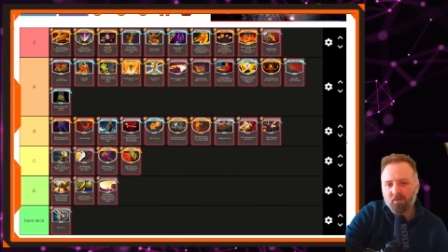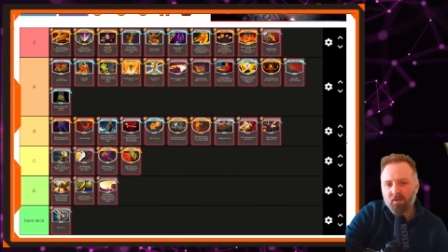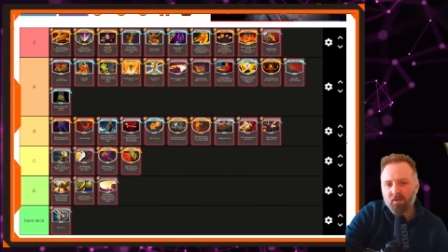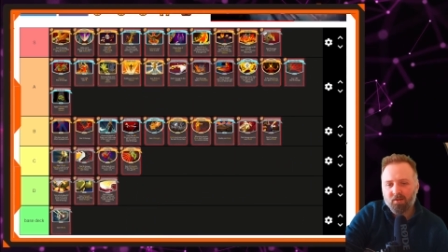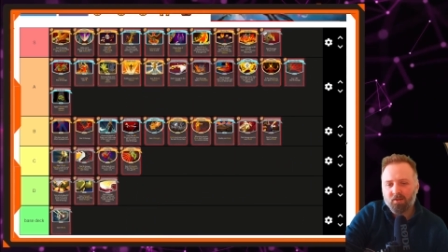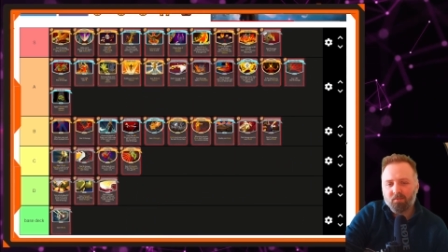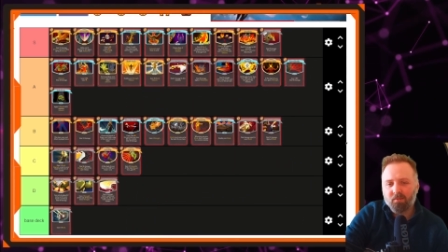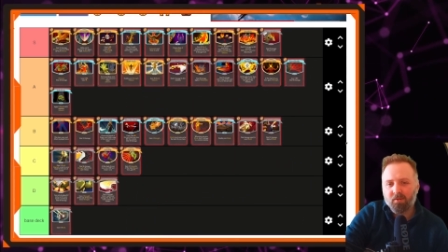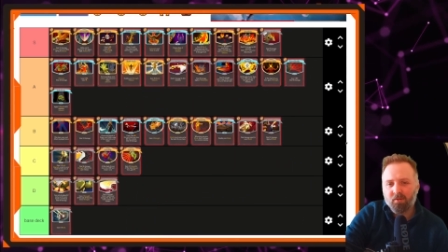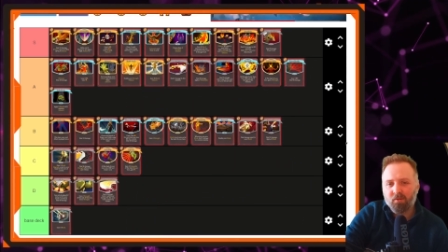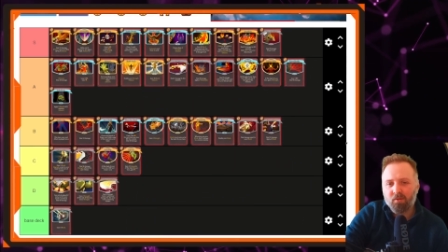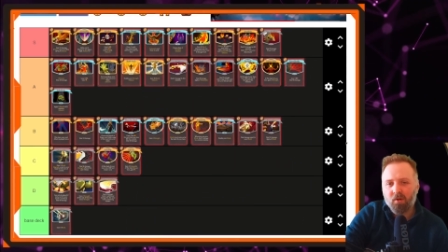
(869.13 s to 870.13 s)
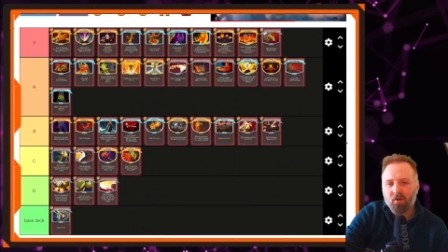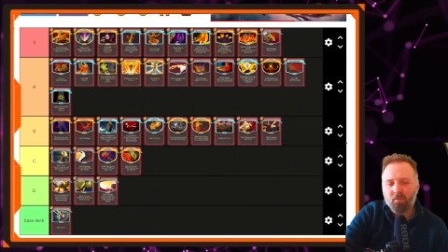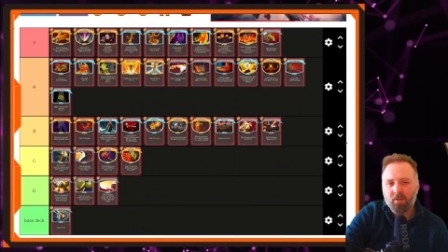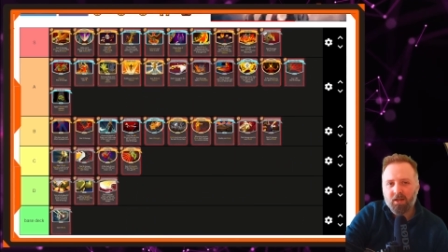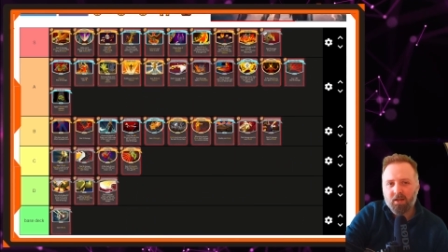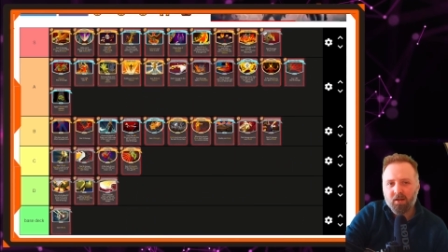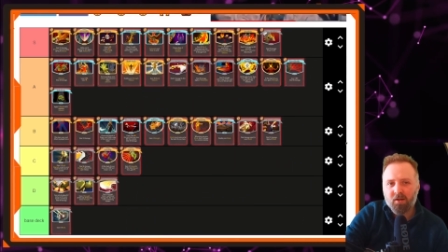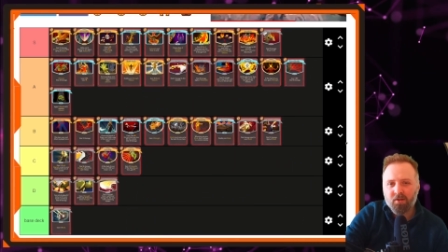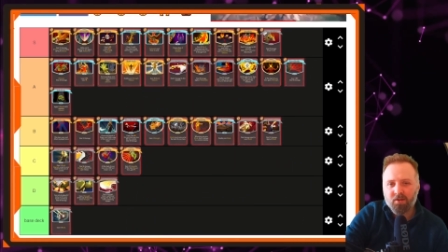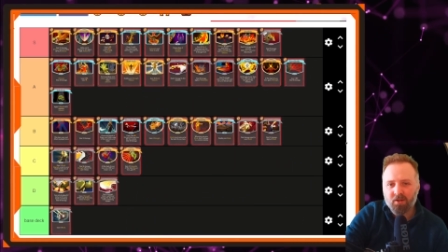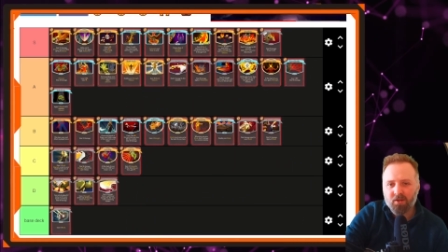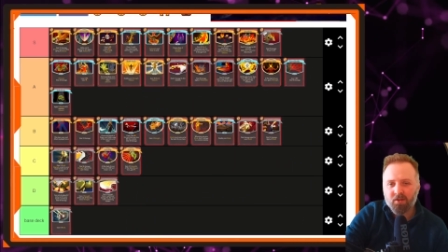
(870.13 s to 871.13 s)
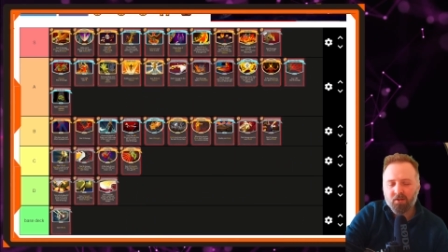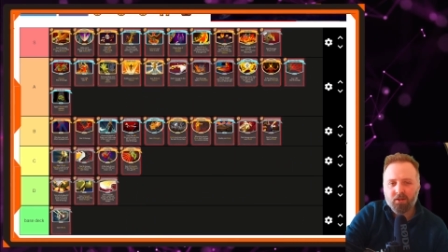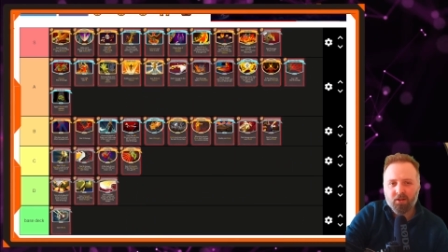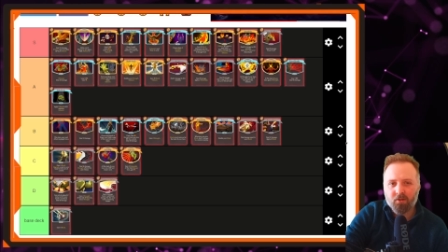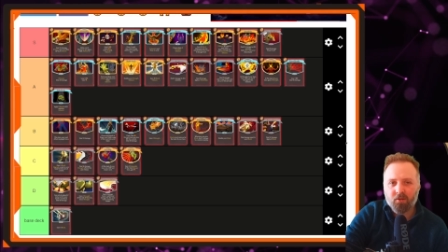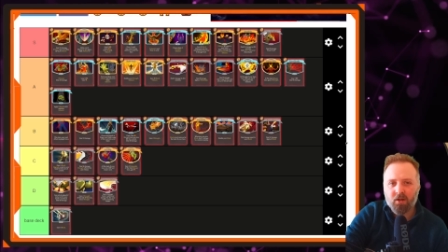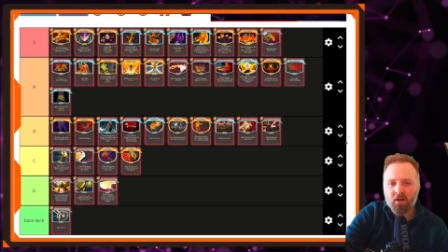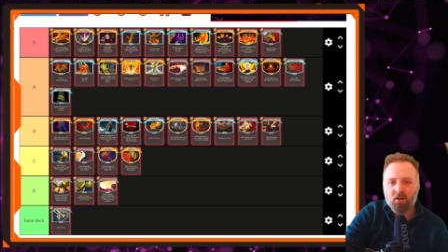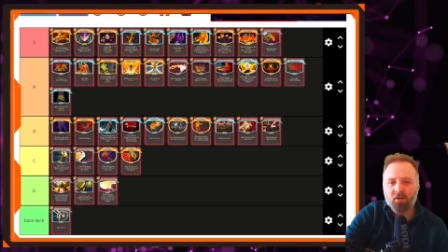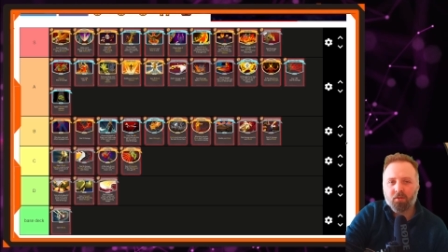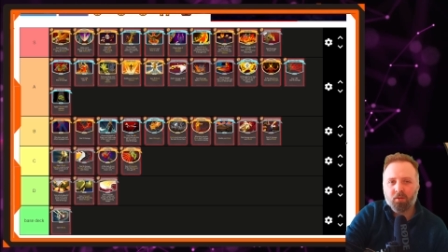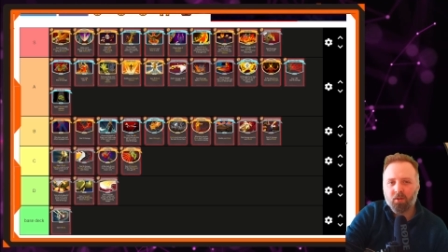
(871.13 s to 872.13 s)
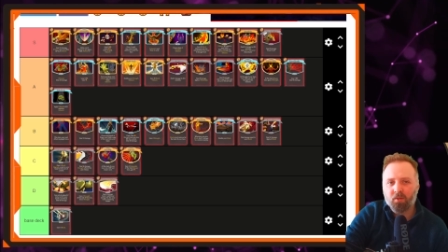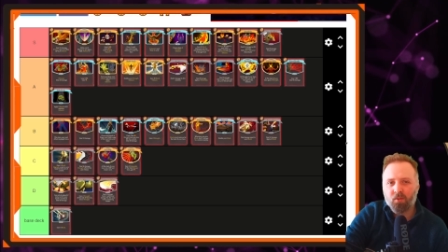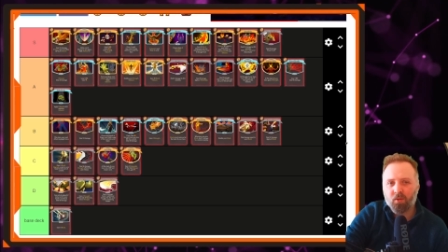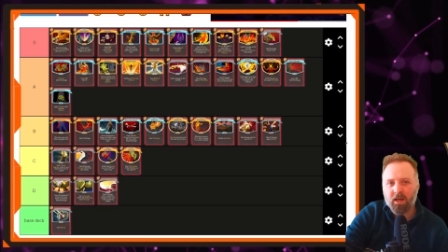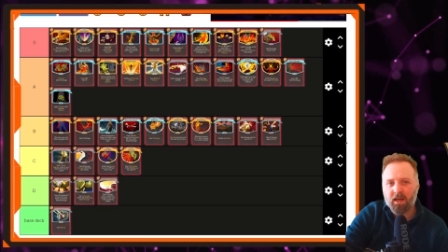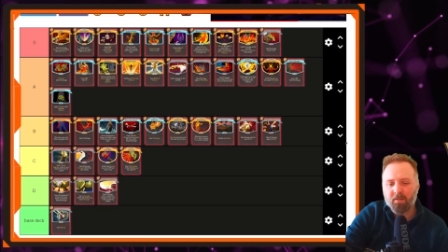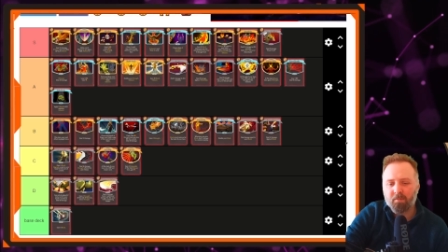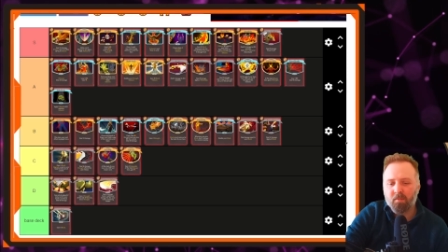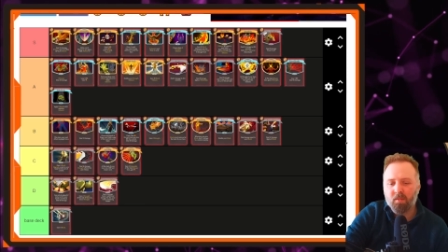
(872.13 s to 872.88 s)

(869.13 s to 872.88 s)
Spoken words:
It's going to be consistently a good card throughout the whole game.